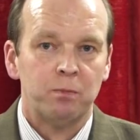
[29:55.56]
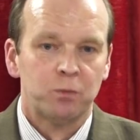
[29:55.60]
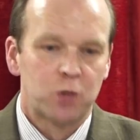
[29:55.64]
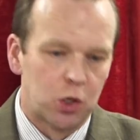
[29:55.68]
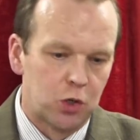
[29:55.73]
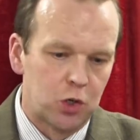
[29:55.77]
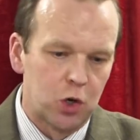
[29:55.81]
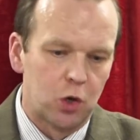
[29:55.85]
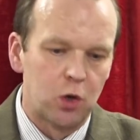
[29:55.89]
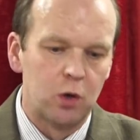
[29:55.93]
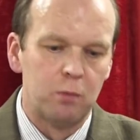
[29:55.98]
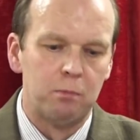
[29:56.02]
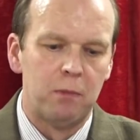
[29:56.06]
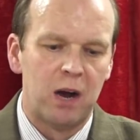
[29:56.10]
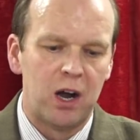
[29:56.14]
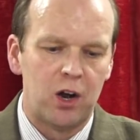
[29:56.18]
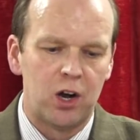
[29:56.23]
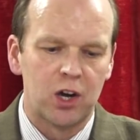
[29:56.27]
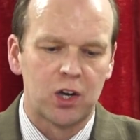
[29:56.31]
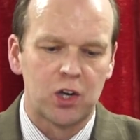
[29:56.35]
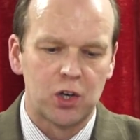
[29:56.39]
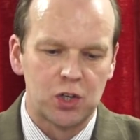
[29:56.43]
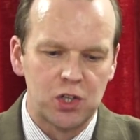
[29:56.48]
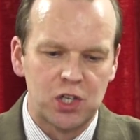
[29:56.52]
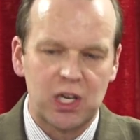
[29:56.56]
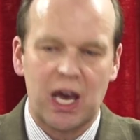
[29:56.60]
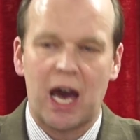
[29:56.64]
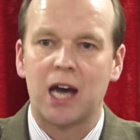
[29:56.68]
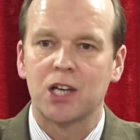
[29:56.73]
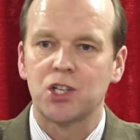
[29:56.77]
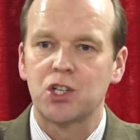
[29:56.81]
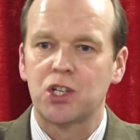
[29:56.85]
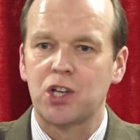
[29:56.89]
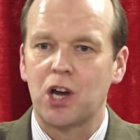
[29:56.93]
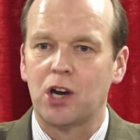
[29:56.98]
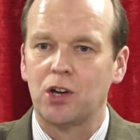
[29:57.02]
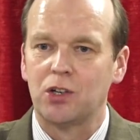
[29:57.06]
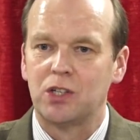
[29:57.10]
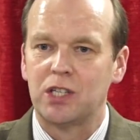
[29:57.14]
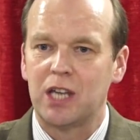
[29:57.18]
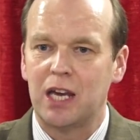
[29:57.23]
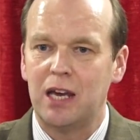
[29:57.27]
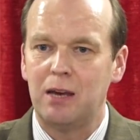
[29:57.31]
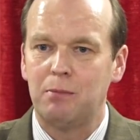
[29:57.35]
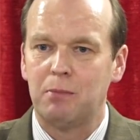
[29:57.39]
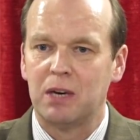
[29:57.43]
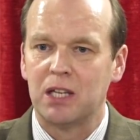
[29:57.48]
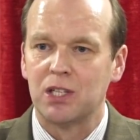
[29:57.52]
to do miracles, cast out
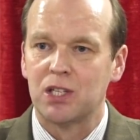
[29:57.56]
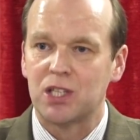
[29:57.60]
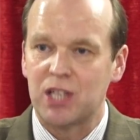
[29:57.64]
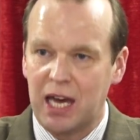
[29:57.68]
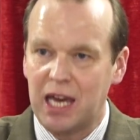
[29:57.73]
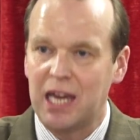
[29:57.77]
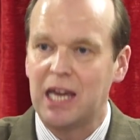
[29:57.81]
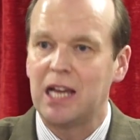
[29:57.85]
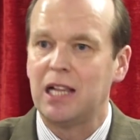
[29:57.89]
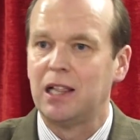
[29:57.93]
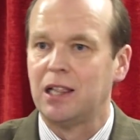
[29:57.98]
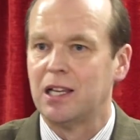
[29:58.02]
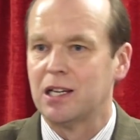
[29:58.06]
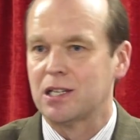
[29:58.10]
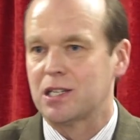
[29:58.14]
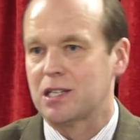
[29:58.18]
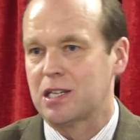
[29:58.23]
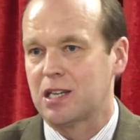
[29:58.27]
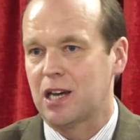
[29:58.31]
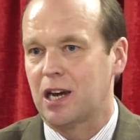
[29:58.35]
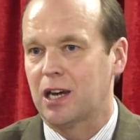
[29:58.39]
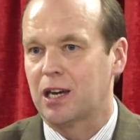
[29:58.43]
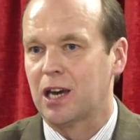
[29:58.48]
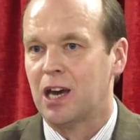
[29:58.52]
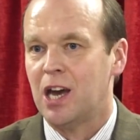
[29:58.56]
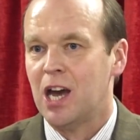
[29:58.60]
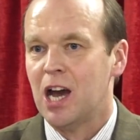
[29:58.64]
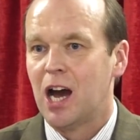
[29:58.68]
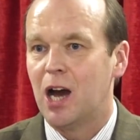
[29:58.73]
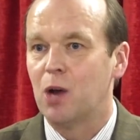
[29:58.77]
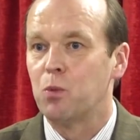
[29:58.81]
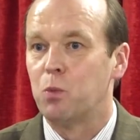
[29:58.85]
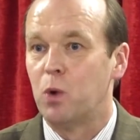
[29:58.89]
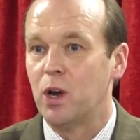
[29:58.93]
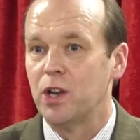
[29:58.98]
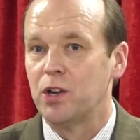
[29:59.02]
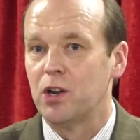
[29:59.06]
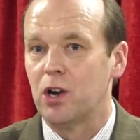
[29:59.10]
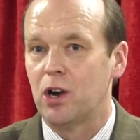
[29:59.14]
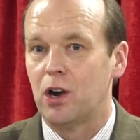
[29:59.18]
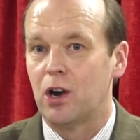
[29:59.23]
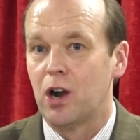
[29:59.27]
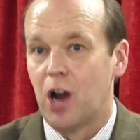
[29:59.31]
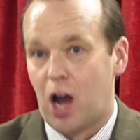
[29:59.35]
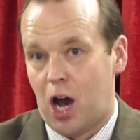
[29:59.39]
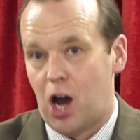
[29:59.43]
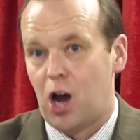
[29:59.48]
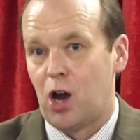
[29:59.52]
demons, to heal the sick. I
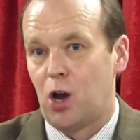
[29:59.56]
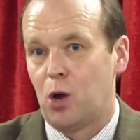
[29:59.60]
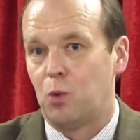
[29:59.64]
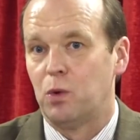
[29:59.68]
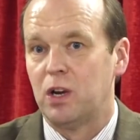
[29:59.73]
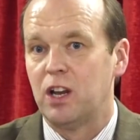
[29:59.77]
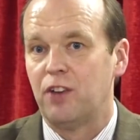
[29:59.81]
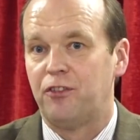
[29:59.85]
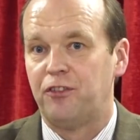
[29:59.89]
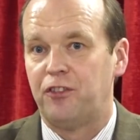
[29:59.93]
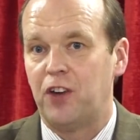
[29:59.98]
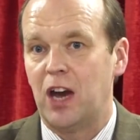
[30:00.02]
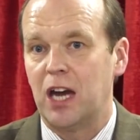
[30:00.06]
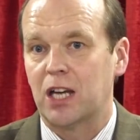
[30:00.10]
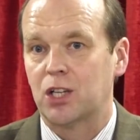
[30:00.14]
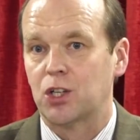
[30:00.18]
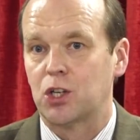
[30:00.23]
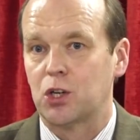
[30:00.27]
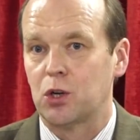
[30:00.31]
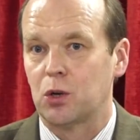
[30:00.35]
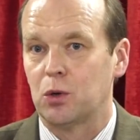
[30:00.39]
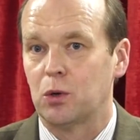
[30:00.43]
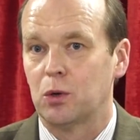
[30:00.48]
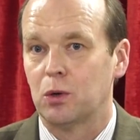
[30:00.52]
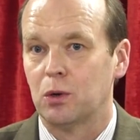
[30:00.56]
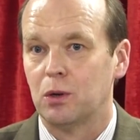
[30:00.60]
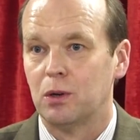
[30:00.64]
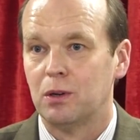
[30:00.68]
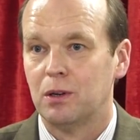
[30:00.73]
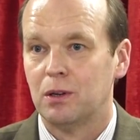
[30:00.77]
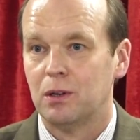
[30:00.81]
wonder how it would affect you.